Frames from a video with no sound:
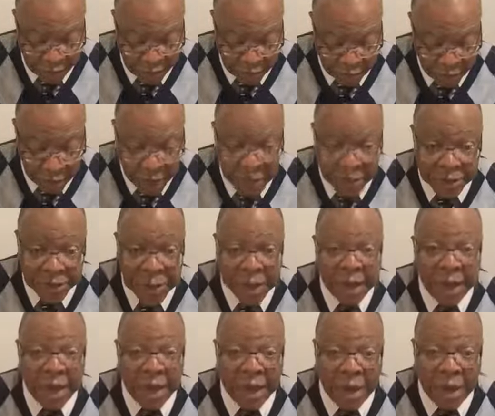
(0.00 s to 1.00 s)
for us
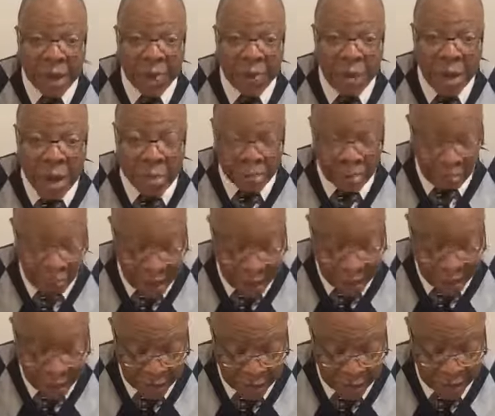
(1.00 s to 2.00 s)
in a proper
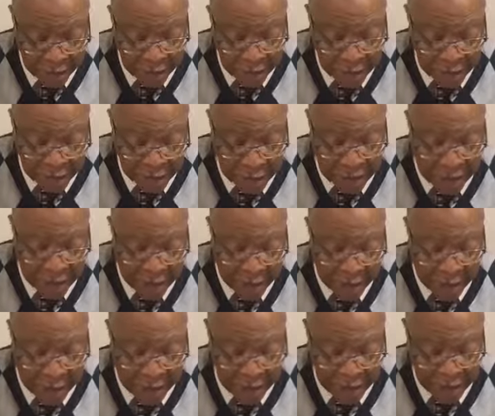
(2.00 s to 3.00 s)
manner. And a lot of
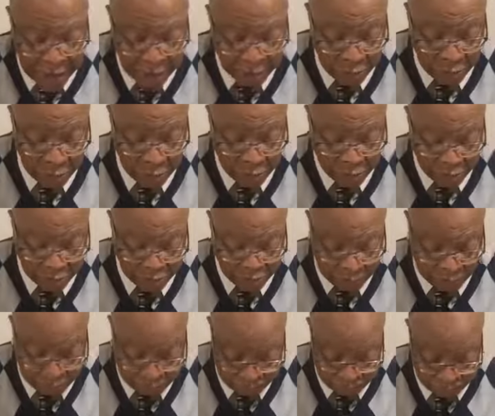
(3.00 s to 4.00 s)
the
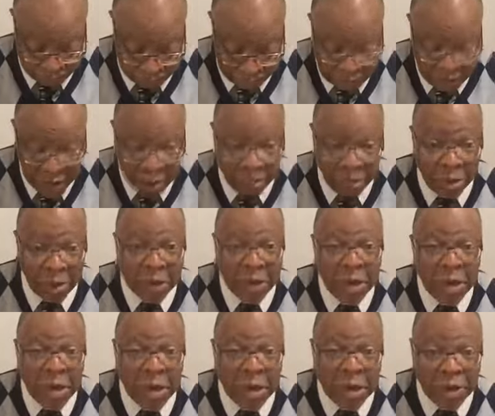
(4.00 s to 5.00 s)
terrible
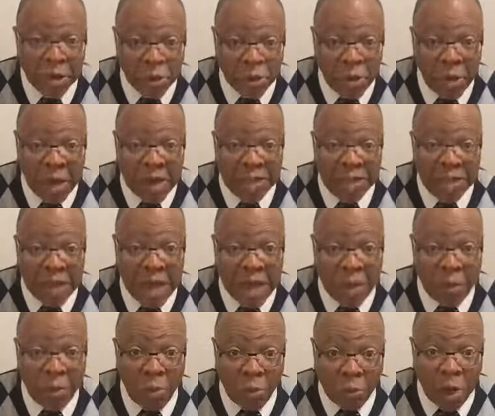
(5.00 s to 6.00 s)

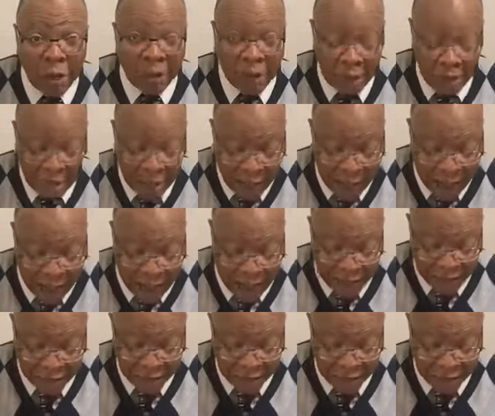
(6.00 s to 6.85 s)
sweatshop working kinds